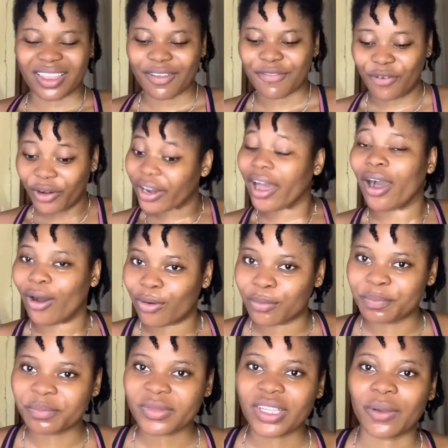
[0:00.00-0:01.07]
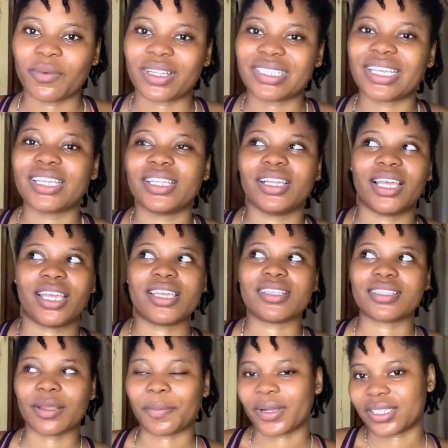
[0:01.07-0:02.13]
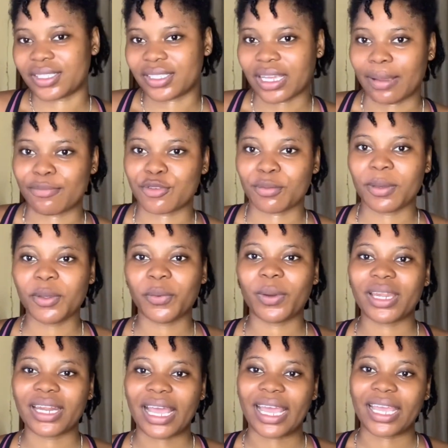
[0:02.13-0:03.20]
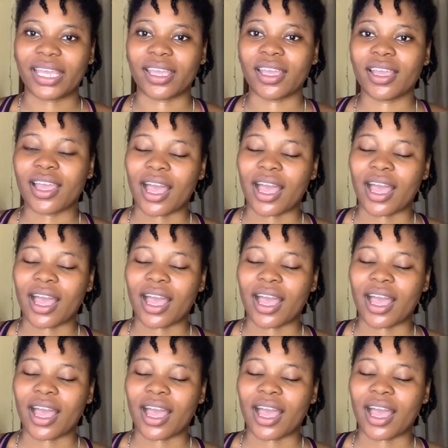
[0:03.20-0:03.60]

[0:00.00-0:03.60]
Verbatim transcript: for now we're taking like a step at a time so maybe when i